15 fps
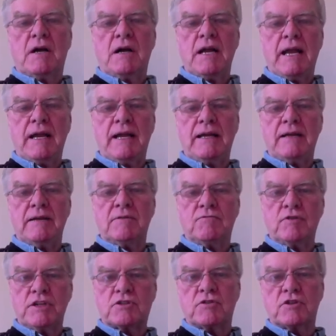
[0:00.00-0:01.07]
a
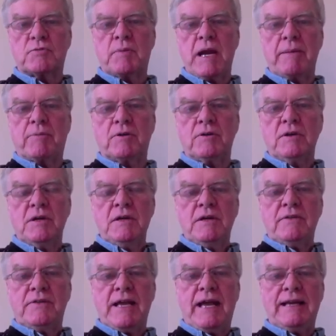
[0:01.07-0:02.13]
research paper
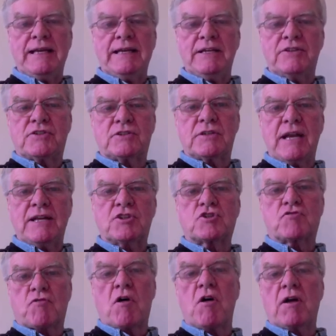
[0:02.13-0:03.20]
that is a
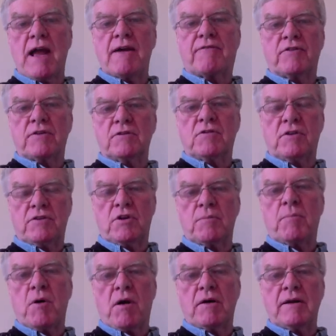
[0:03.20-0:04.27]
strong effort on their
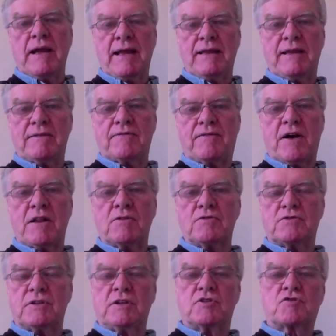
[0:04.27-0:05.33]
part and that
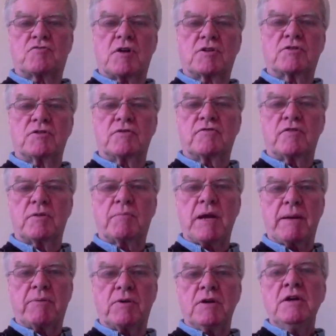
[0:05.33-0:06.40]
follows the instructions for the
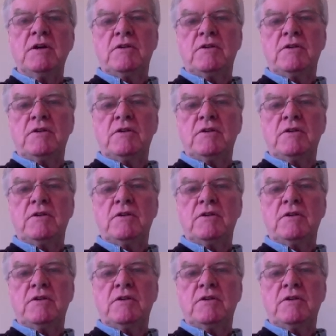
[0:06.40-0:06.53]
paper.